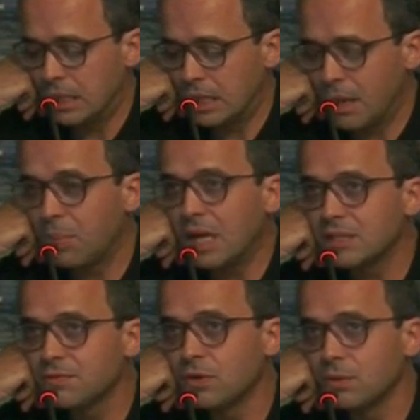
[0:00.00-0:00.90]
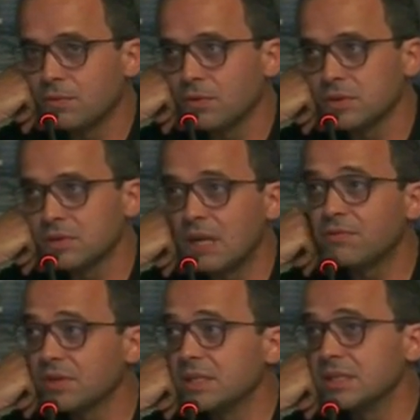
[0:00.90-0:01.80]
a platform for
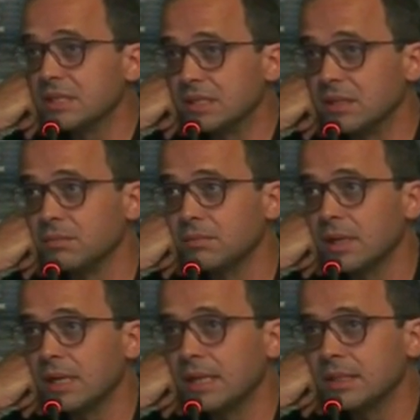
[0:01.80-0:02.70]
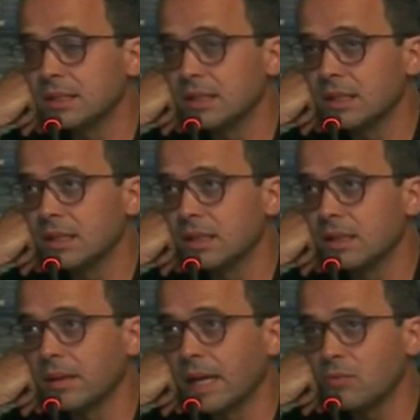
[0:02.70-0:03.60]
self-criticism
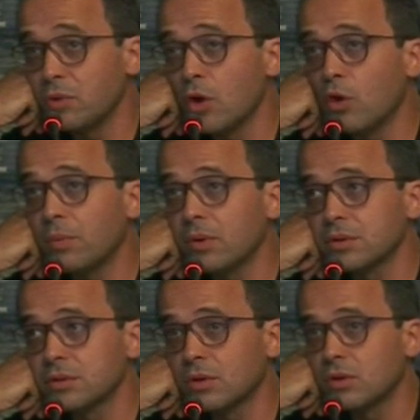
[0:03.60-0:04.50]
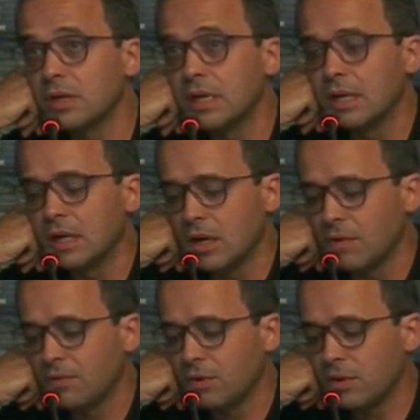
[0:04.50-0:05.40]
and we hope also
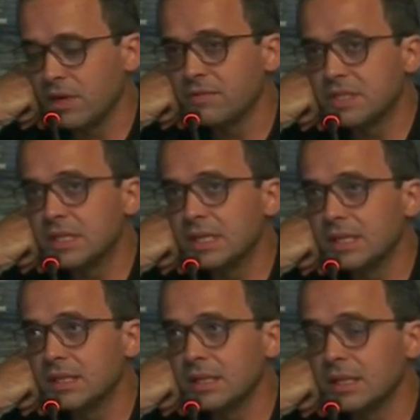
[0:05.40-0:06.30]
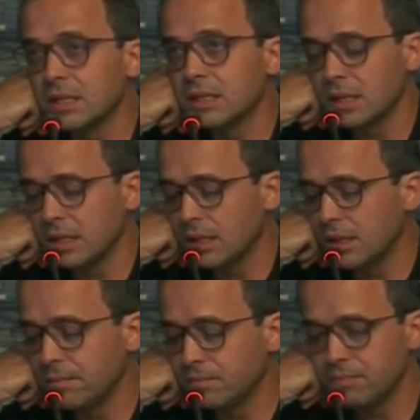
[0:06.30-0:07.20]
for investigating
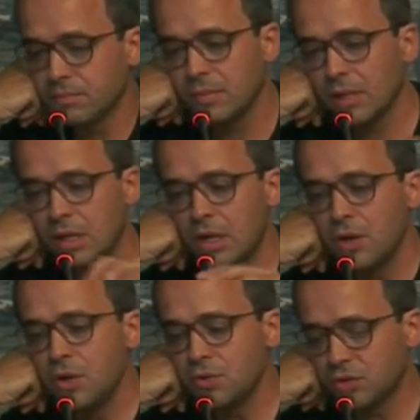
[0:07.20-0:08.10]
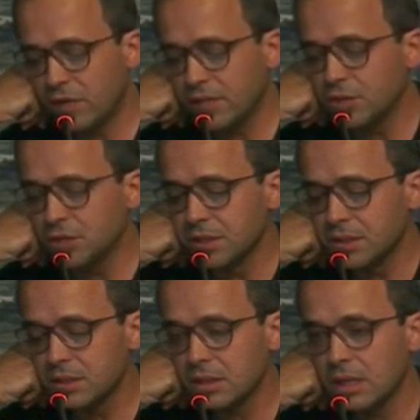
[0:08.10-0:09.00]
new
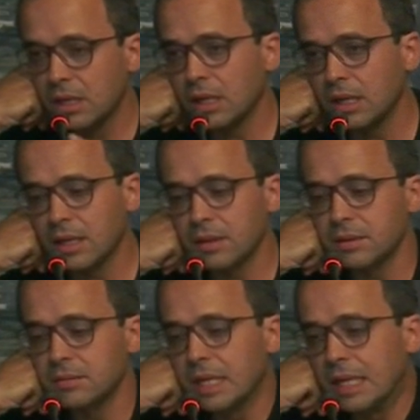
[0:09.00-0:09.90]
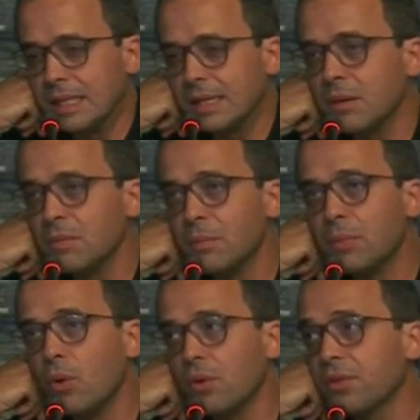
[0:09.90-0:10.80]
strategies that can be
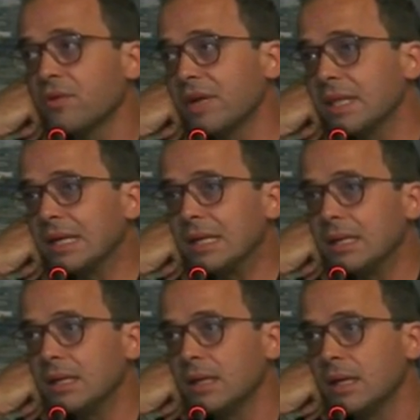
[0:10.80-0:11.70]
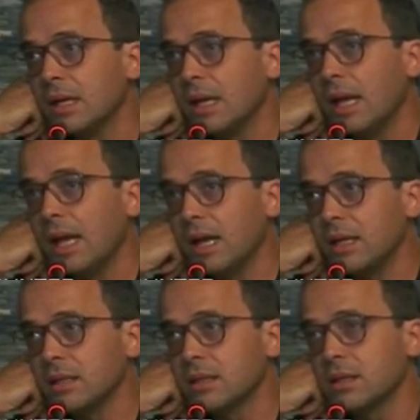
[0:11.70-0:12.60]
both critically
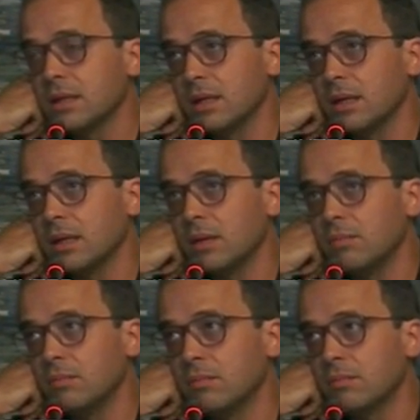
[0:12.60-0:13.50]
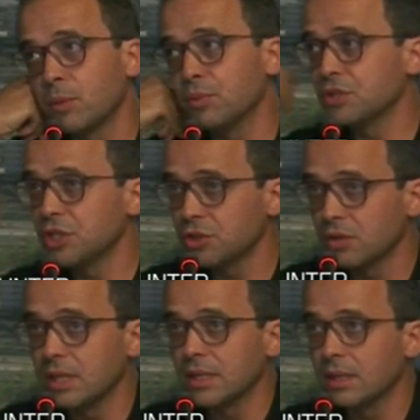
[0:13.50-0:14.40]
and
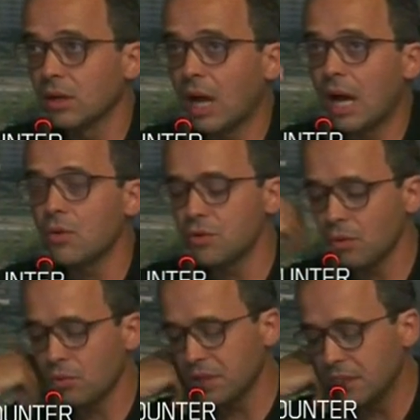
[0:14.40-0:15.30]
propositionally, how we